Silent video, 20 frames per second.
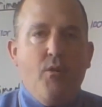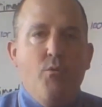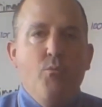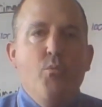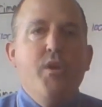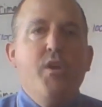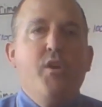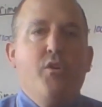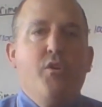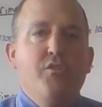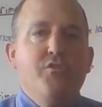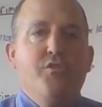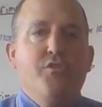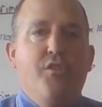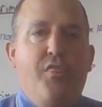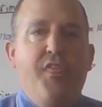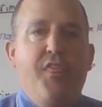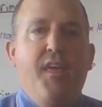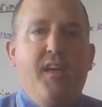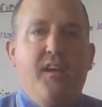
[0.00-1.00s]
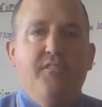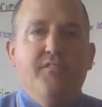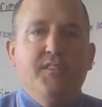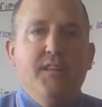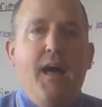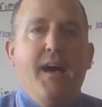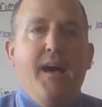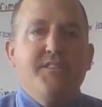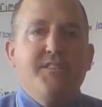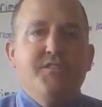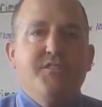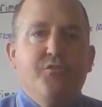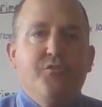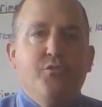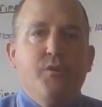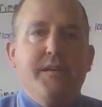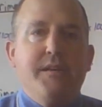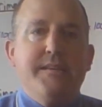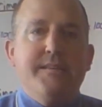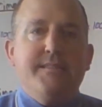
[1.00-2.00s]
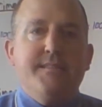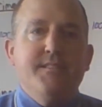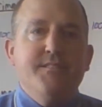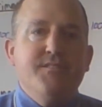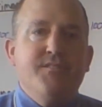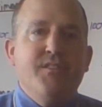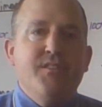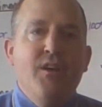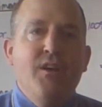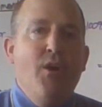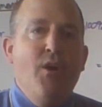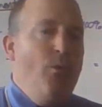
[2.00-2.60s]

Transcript: We could think of lots of reasons